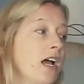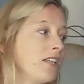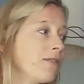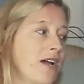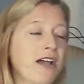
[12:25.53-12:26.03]

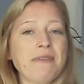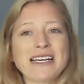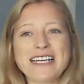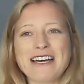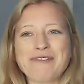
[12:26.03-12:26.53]
So I hope
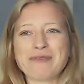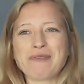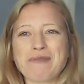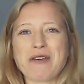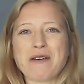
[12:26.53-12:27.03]
that's helped
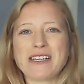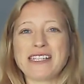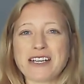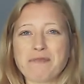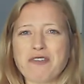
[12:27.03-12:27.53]
with the
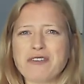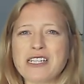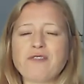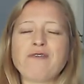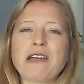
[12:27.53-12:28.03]
second movement.
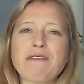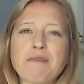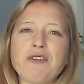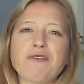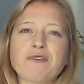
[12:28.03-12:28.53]
It's very
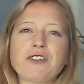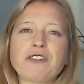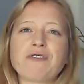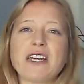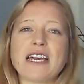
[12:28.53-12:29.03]
beautiful and
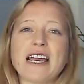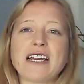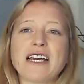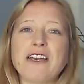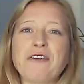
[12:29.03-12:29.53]
serene, and
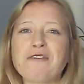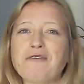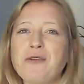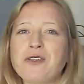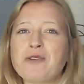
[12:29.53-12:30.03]
I look
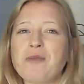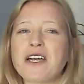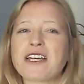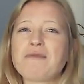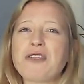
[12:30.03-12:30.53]
forward to
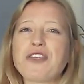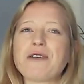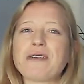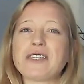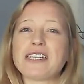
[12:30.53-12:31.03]
working with
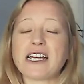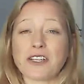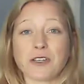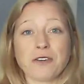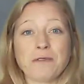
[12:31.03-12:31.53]
you in the
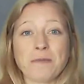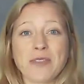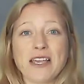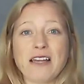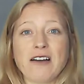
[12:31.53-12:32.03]
sectional
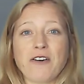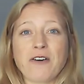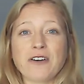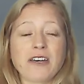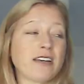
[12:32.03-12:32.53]

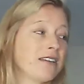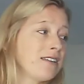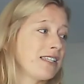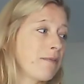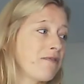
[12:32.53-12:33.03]
on
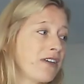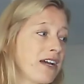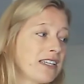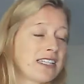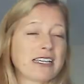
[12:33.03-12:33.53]
some of
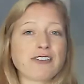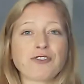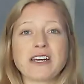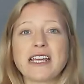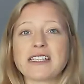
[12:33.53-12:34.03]
that,
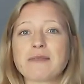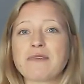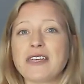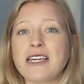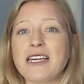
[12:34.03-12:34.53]
trying to get some of
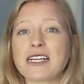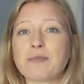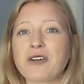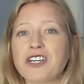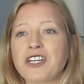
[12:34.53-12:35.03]
the
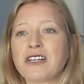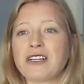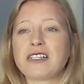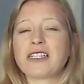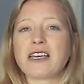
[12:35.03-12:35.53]
expression
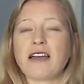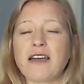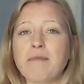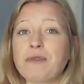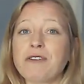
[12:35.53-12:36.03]
and
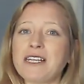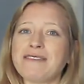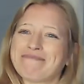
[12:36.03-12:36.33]
beauty.